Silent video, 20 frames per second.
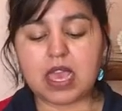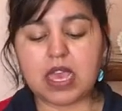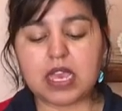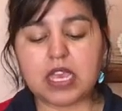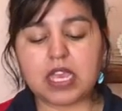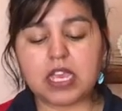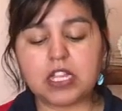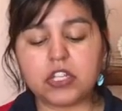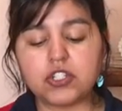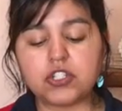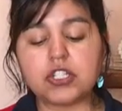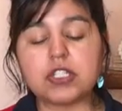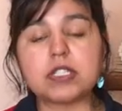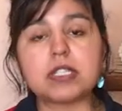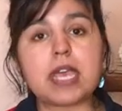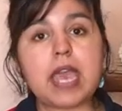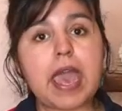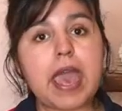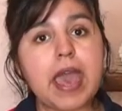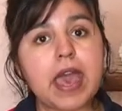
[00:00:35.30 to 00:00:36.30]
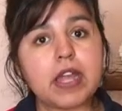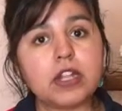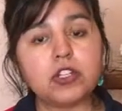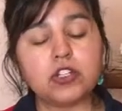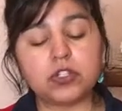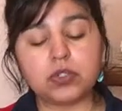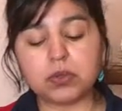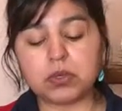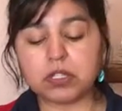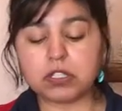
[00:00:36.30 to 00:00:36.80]
He just had
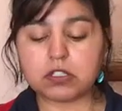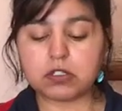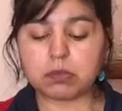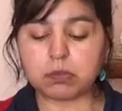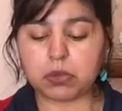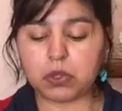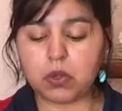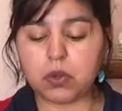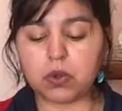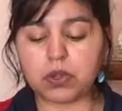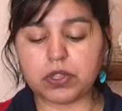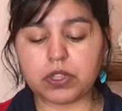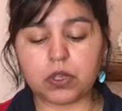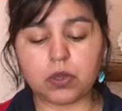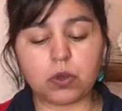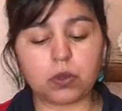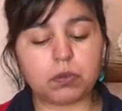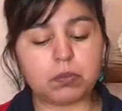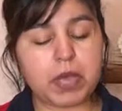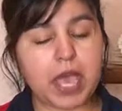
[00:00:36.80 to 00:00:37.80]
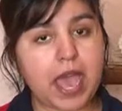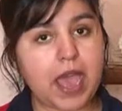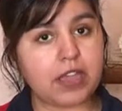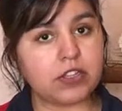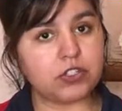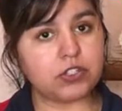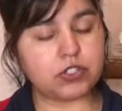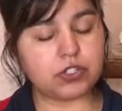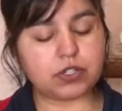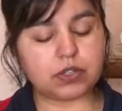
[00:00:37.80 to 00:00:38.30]
to explore the old
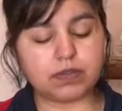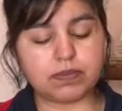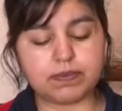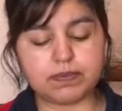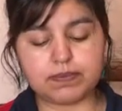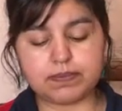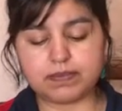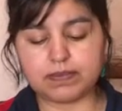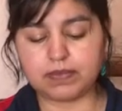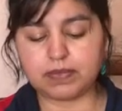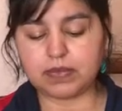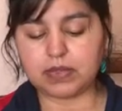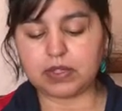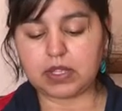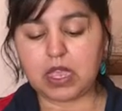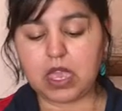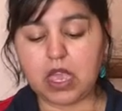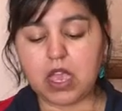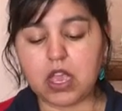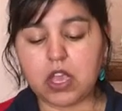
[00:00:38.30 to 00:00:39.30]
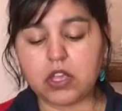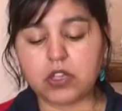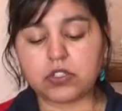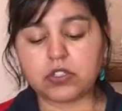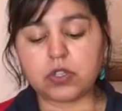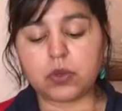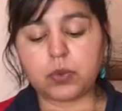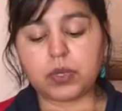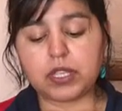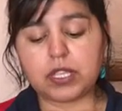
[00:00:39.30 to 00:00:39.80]
pasture.
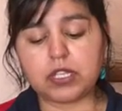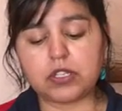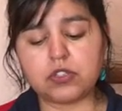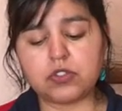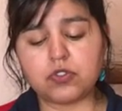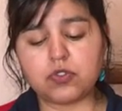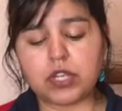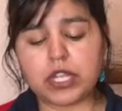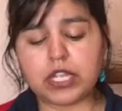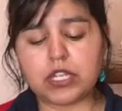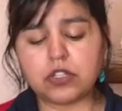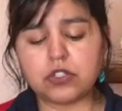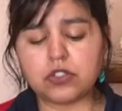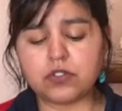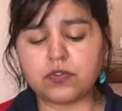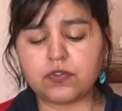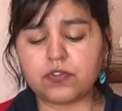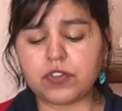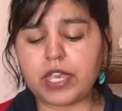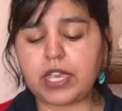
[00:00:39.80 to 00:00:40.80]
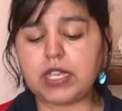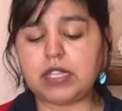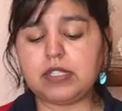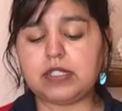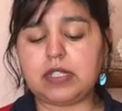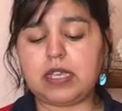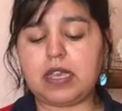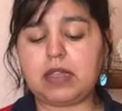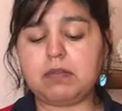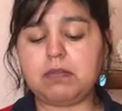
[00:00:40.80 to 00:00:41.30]
So with a strange face
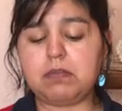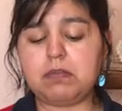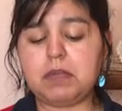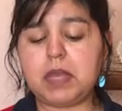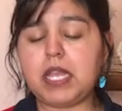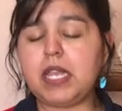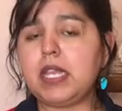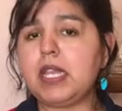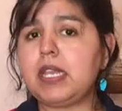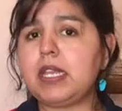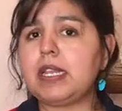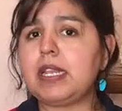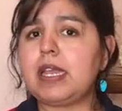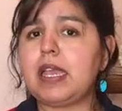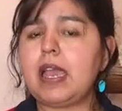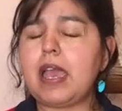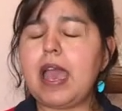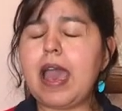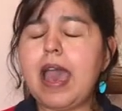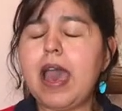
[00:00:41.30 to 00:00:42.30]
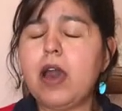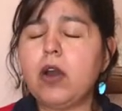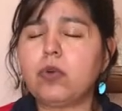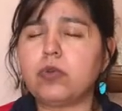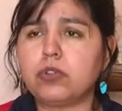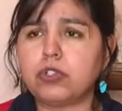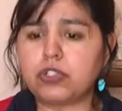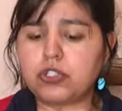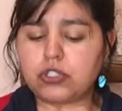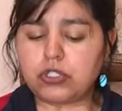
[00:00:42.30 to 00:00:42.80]
and many an
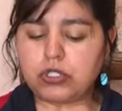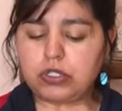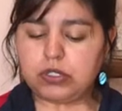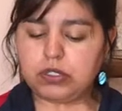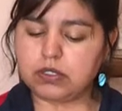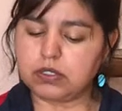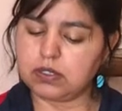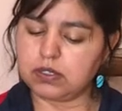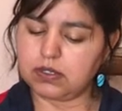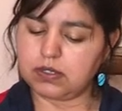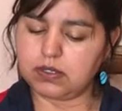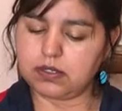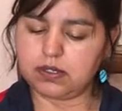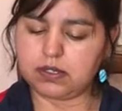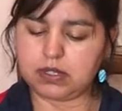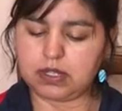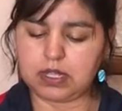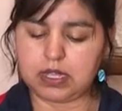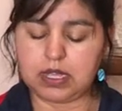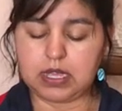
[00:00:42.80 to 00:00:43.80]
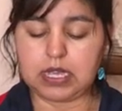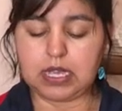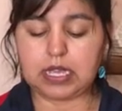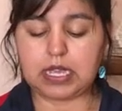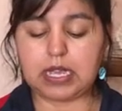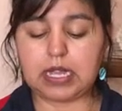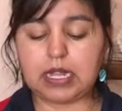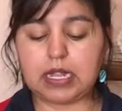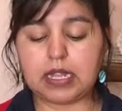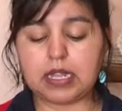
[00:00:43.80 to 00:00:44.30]
ouch,
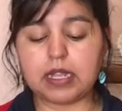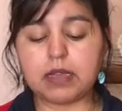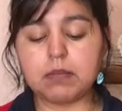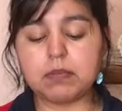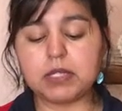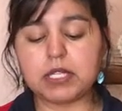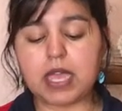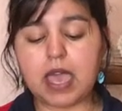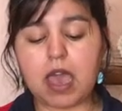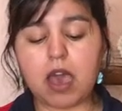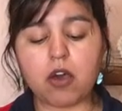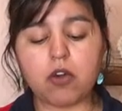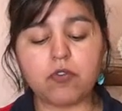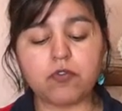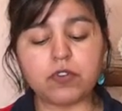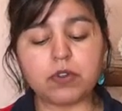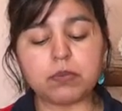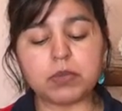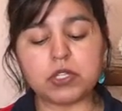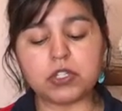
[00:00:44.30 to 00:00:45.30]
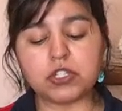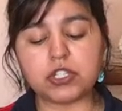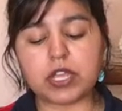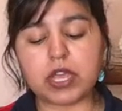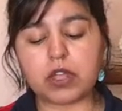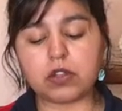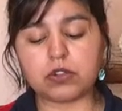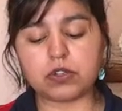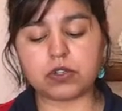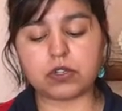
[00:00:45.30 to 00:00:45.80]
he limped out from the
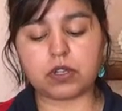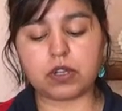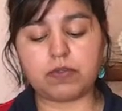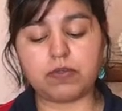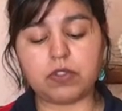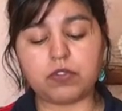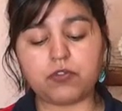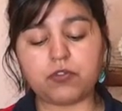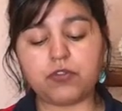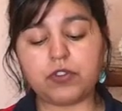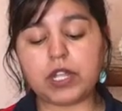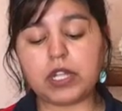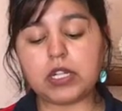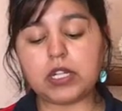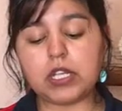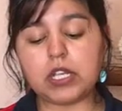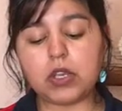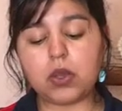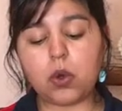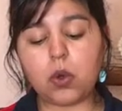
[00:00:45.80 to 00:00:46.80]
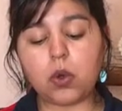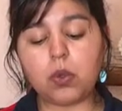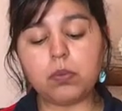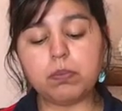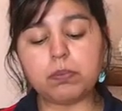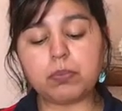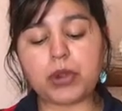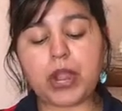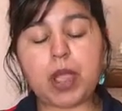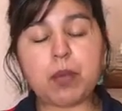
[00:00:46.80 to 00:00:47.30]
shelter of the friendly old
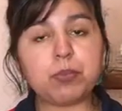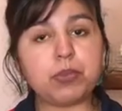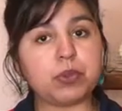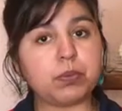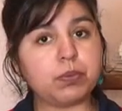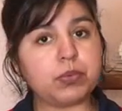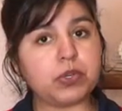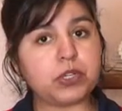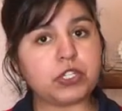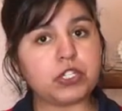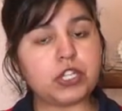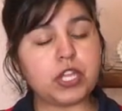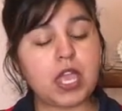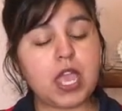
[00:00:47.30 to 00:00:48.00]
bramble bush